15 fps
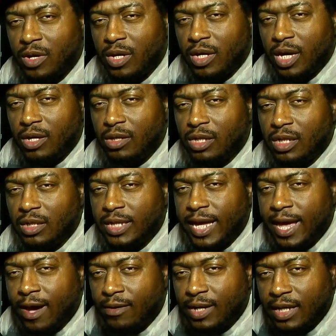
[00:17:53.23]
and you look
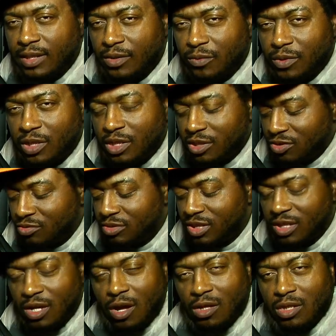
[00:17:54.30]
down at the ones who did
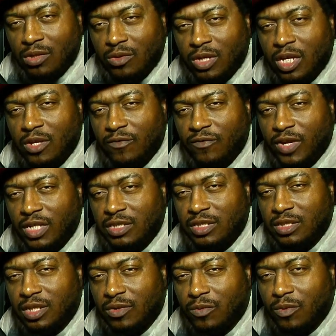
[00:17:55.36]
all of the innovation
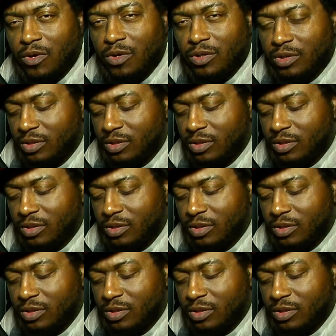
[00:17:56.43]
and the work,